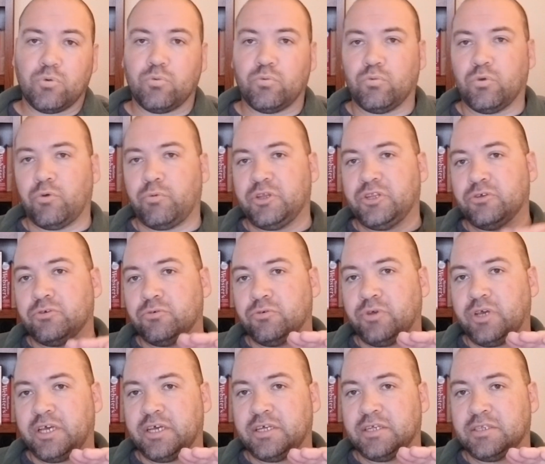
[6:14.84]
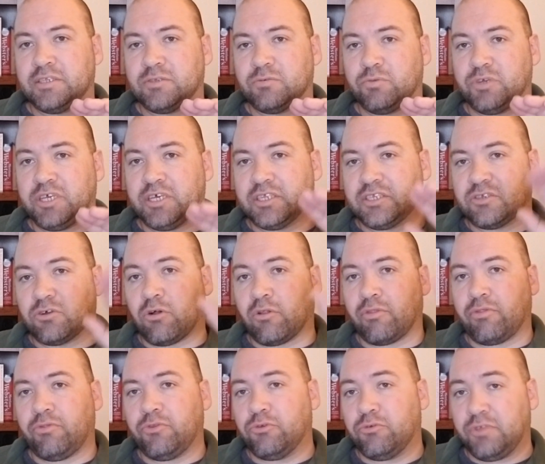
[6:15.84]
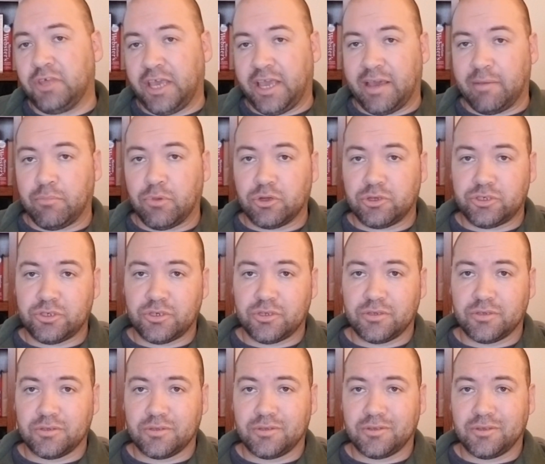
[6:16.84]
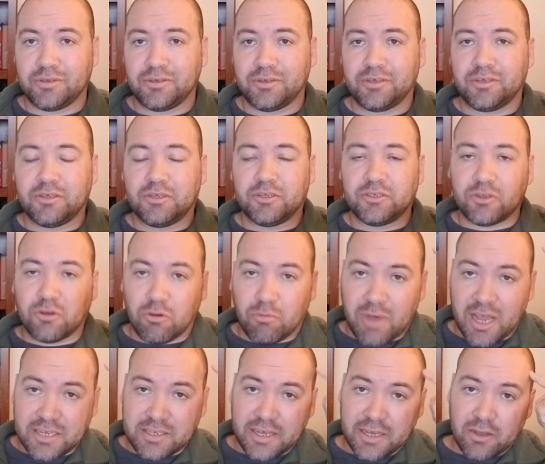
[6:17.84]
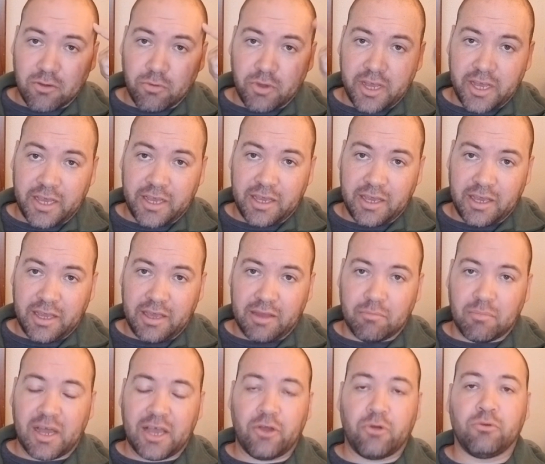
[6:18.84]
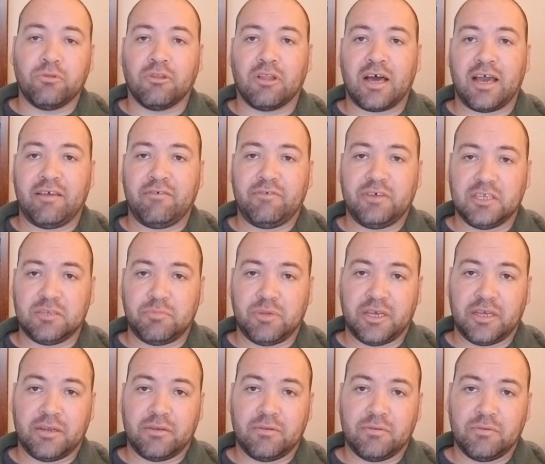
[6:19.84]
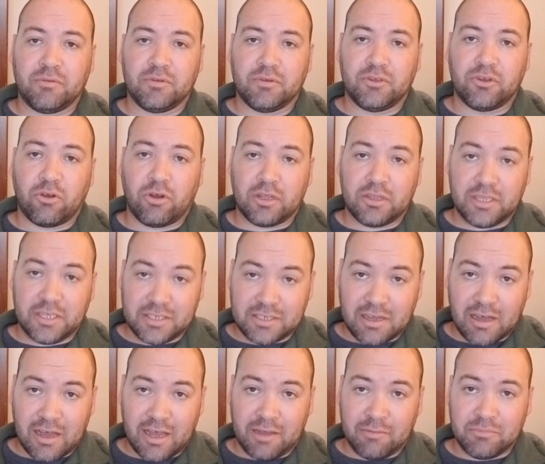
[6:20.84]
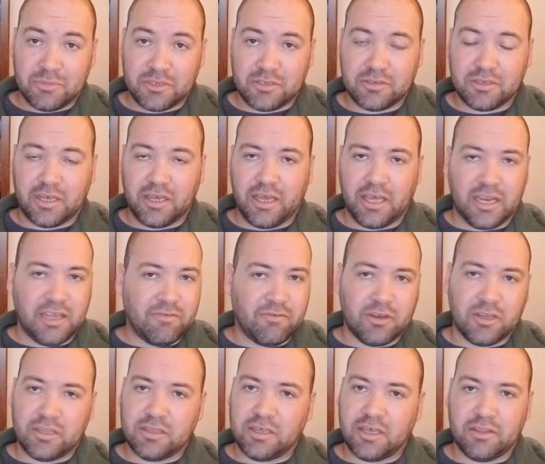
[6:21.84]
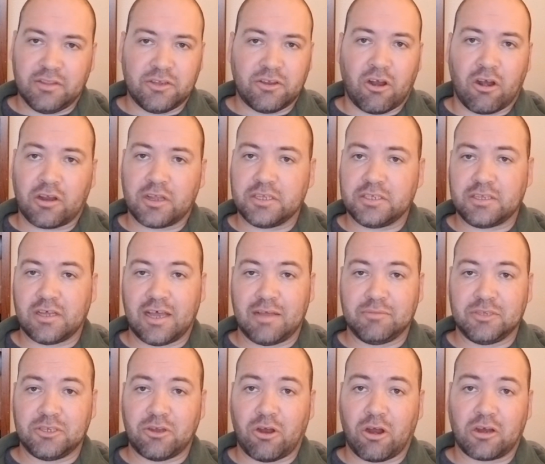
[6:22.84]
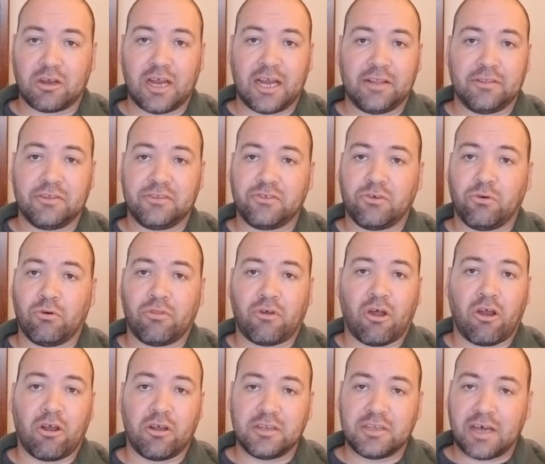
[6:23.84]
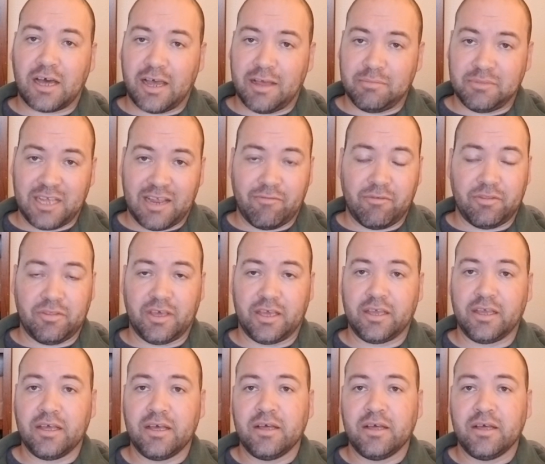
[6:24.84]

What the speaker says: what we do is we assault through the ambush. So my takeaway in my own life has been during these times, and even in the darkest times, the dark night of the soul, the hard times, everything,